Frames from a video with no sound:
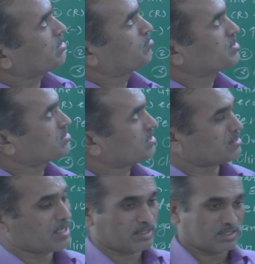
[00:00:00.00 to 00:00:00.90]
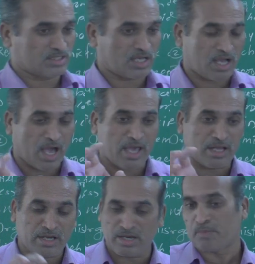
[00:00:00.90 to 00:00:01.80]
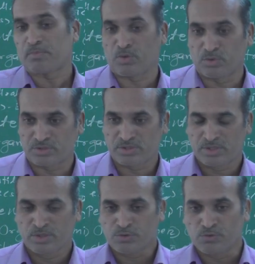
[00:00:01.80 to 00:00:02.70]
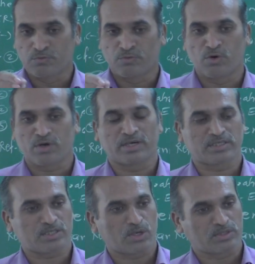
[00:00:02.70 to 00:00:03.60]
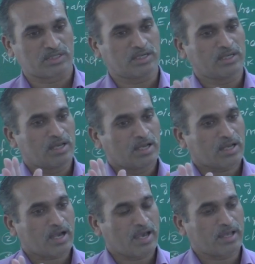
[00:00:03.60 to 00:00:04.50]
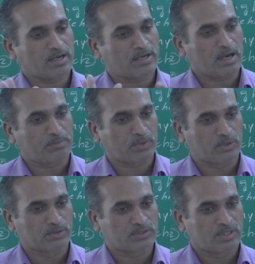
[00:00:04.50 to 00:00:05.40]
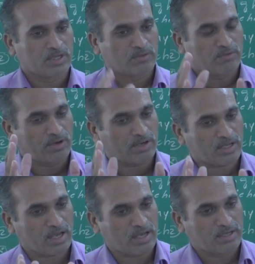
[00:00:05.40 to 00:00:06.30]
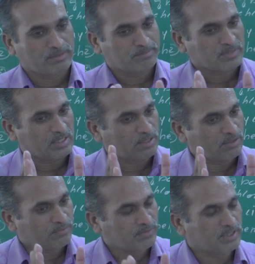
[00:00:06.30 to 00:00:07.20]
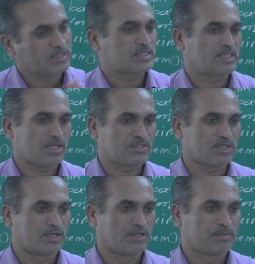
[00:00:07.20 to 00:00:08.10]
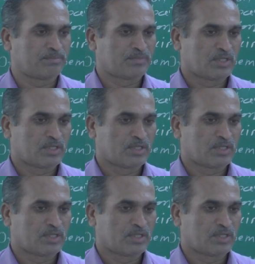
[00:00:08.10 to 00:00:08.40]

chemistry, that is a Chiron approach. You focus on the Chiron approach for first section